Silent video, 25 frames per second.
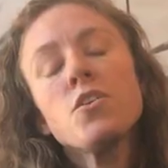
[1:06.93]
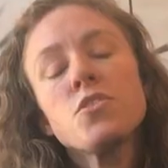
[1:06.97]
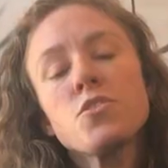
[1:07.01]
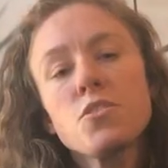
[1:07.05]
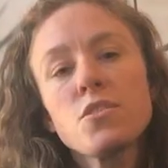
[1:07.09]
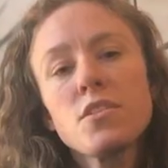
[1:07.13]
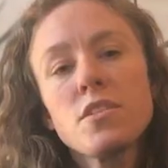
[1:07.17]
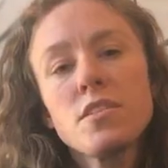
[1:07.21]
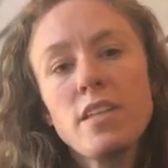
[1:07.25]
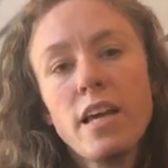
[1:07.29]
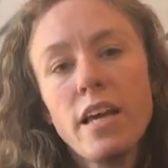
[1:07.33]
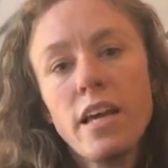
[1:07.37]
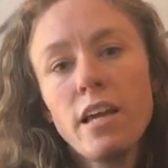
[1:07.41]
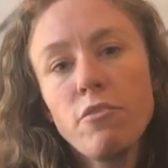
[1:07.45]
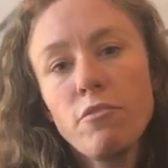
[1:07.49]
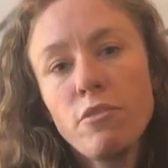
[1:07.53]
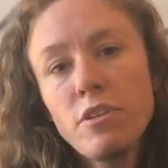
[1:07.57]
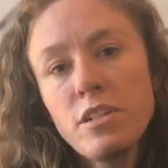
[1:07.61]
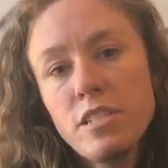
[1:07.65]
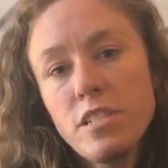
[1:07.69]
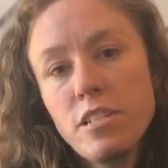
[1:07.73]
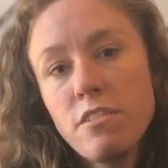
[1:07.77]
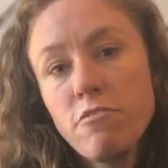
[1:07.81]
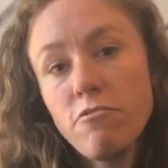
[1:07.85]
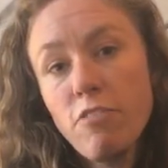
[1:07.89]
So the second
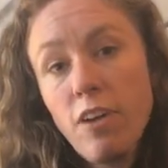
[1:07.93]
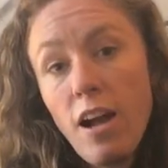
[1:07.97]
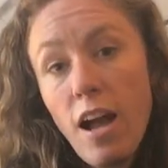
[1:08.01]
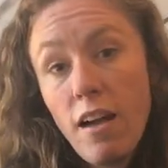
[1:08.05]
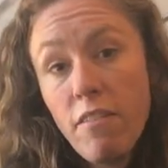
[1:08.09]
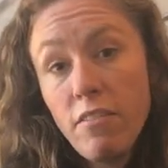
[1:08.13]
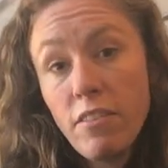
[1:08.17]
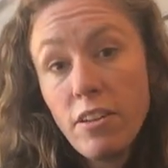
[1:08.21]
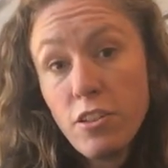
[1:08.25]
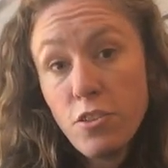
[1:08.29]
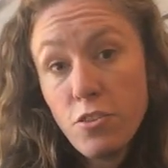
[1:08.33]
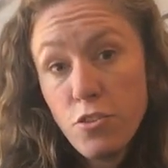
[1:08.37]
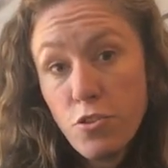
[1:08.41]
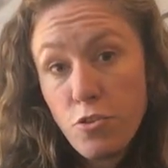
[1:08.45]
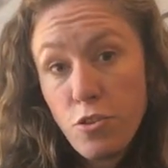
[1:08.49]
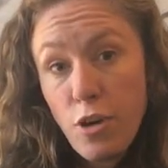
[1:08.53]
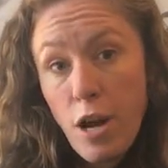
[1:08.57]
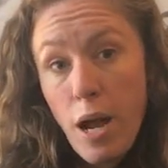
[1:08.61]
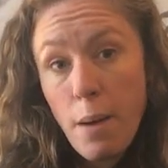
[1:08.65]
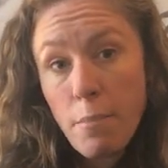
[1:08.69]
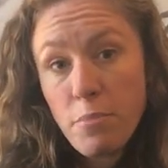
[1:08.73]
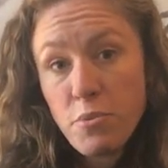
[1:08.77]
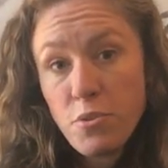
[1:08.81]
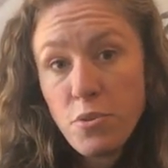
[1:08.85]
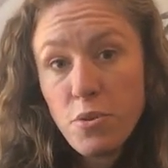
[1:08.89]
reason for having
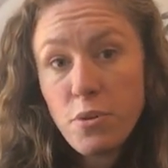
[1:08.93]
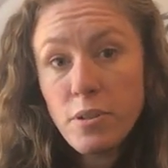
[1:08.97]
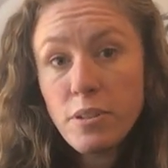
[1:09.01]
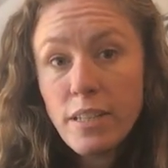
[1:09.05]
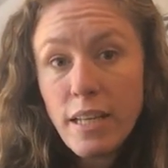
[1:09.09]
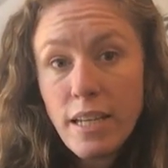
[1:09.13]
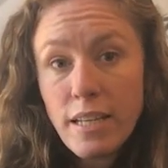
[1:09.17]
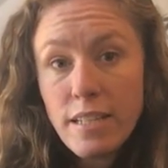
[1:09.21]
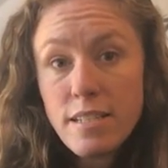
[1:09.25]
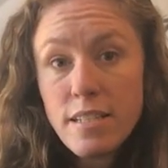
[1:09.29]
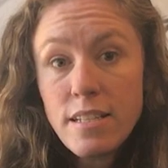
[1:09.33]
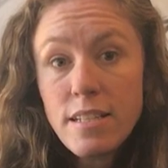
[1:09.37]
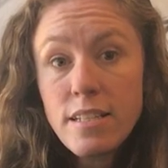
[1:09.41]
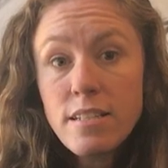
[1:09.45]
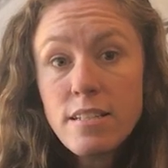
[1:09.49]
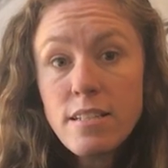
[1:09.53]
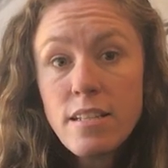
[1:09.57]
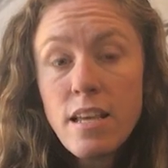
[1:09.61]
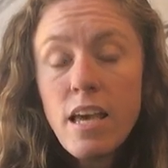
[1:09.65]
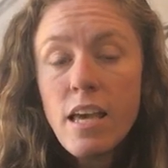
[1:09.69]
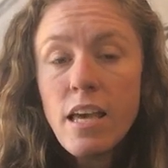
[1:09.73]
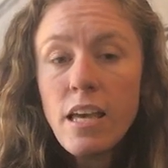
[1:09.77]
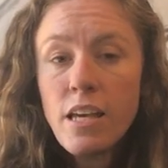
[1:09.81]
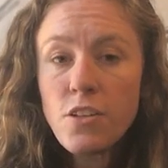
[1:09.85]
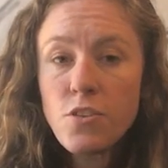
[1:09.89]
straps or
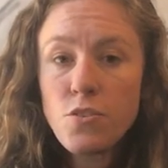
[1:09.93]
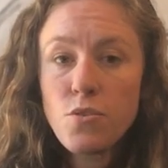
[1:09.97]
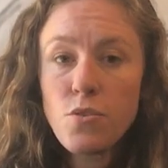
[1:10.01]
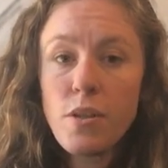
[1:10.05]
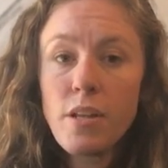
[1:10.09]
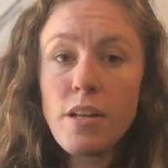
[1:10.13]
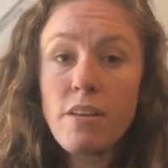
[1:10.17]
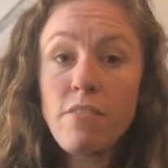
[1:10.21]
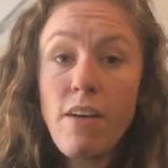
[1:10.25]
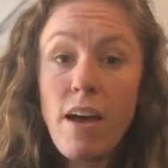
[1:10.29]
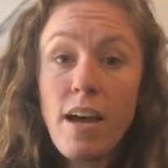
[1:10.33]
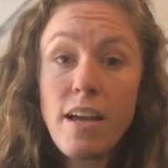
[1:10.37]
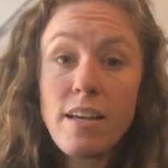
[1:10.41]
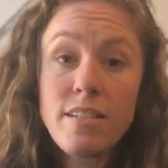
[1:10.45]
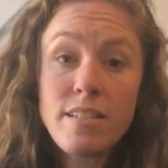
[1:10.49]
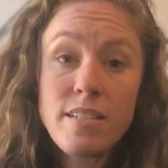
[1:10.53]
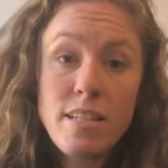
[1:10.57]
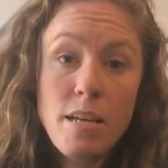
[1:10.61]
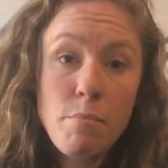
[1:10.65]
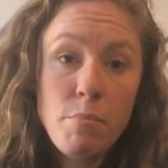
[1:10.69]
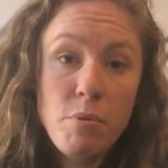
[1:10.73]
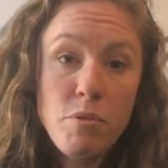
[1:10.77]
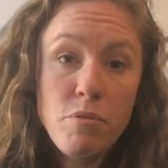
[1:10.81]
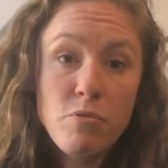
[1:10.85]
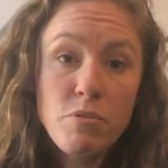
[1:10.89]
laces is so that if I
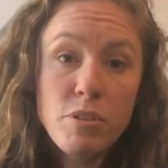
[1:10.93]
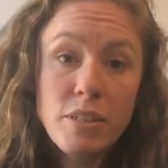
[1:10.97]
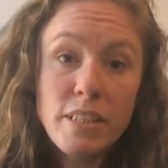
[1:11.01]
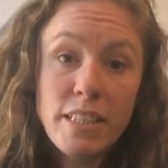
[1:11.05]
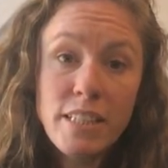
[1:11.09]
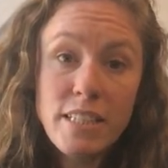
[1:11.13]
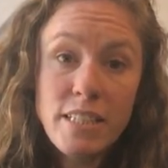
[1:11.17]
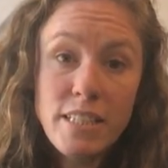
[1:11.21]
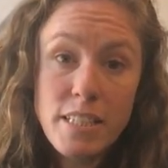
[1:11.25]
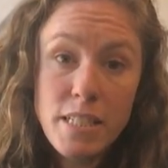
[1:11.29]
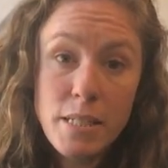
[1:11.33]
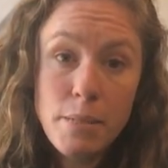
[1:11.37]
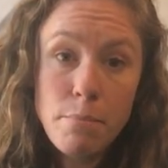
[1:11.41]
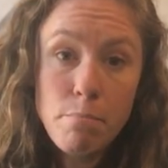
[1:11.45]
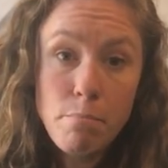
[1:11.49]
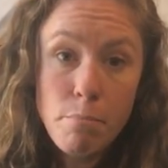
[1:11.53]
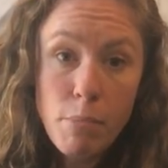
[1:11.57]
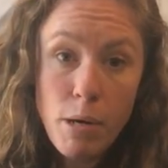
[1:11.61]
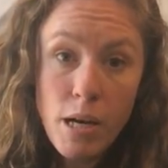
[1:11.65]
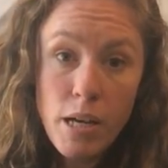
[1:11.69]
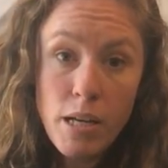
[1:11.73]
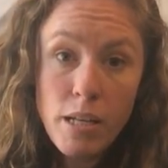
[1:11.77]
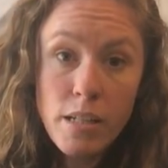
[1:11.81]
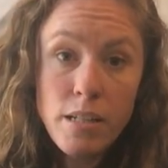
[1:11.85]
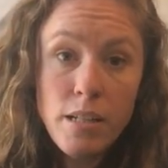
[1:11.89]
step in really deep
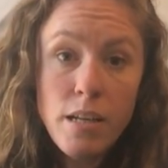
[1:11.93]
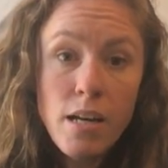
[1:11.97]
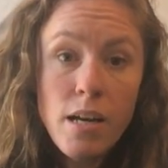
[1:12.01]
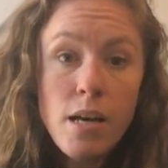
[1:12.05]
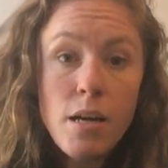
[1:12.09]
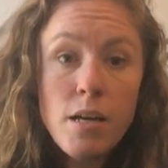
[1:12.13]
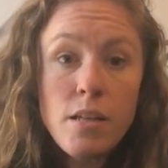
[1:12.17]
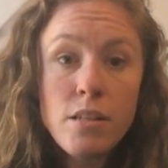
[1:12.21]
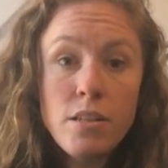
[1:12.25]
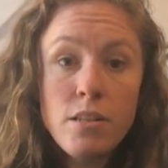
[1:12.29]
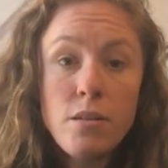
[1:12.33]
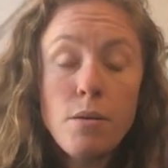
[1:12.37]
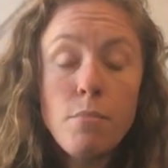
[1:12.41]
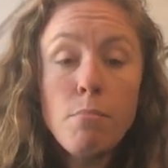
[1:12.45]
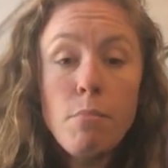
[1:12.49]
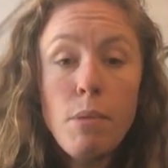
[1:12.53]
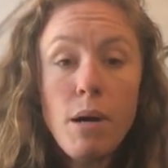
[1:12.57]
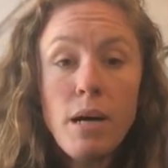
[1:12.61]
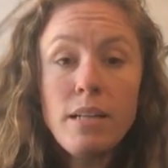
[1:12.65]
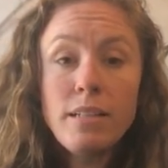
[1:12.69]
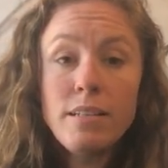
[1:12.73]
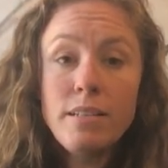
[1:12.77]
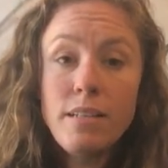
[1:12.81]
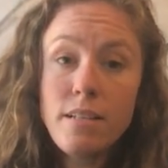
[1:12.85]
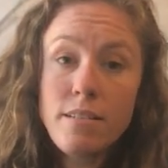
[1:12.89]
mud, the
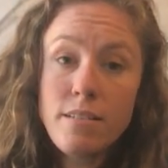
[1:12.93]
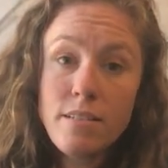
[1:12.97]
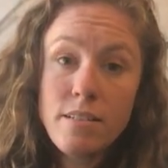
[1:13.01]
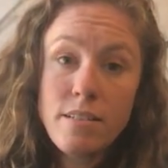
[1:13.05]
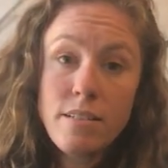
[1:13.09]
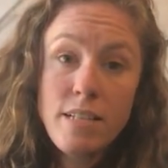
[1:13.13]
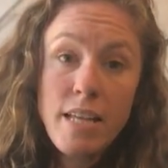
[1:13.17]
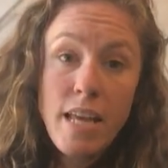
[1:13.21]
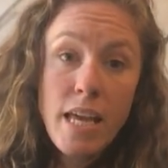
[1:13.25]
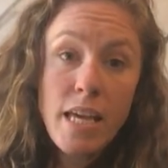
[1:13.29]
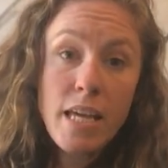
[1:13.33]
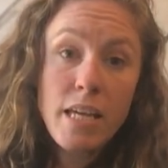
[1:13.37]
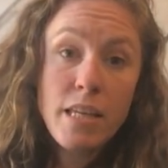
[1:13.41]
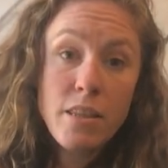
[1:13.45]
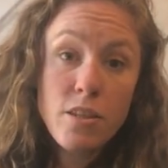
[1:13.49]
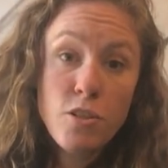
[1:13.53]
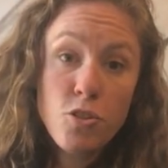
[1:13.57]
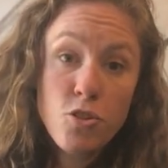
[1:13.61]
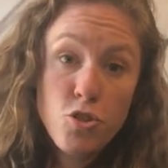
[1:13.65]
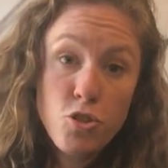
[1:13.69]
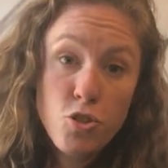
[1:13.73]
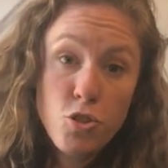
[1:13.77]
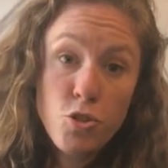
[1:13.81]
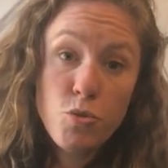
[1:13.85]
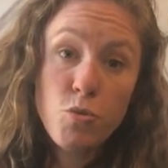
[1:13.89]
mud doesn't take the
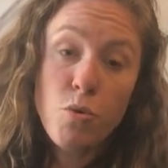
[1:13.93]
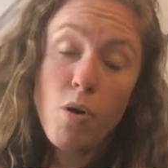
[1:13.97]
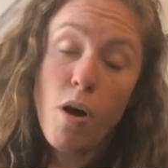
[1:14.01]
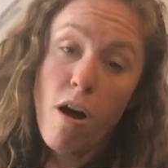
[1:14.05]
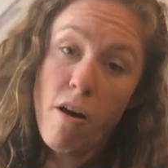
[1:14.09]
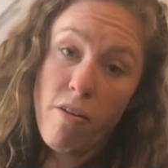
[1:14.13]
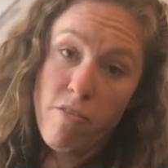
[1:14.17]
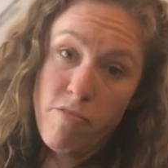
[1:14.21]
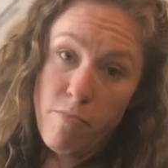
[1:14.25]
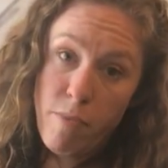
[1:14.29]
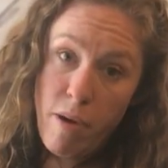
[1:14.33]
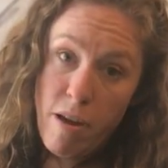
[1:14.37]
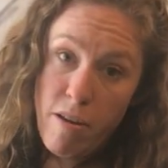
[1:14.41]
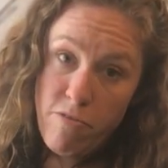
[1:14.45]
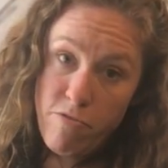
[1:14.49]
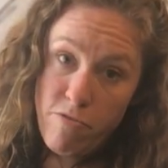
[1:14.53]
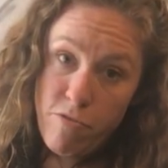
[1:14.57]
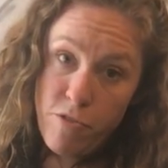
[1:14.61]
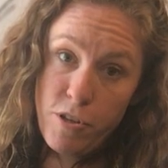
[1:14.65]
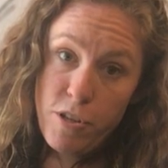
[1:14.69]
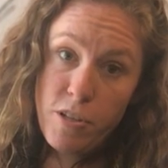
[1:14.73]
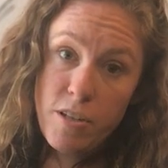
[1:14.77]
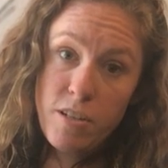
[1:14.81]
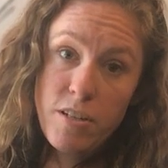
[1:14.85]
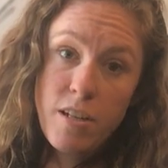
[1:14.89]
shoe off my
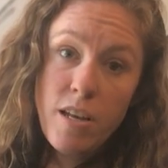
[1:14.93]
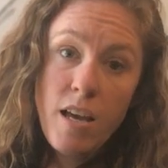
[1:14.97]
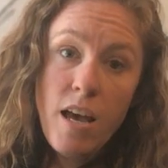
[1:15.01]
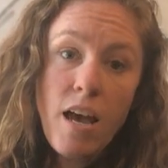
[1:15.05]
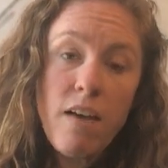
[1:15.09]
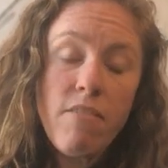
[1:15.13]
foot.